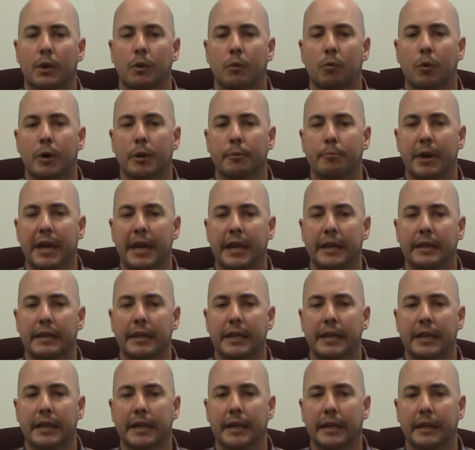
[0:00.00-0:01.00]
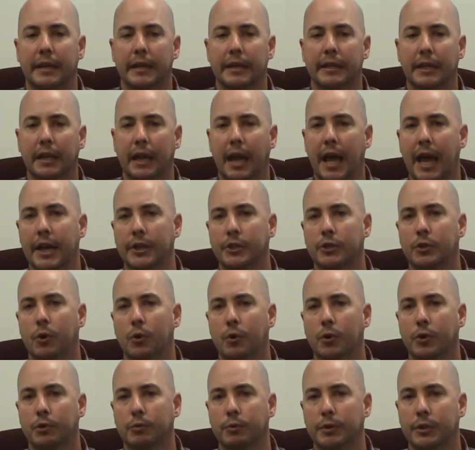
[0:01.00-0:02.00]
one man did in the last
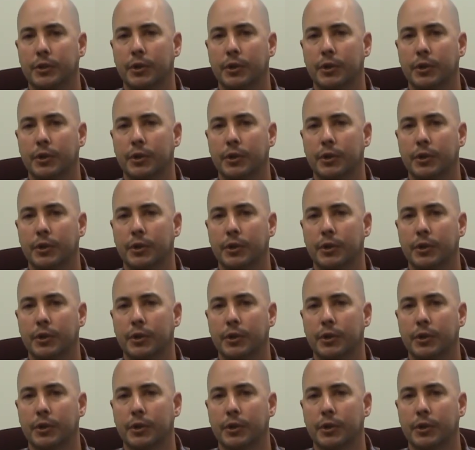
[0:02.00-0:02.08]
course we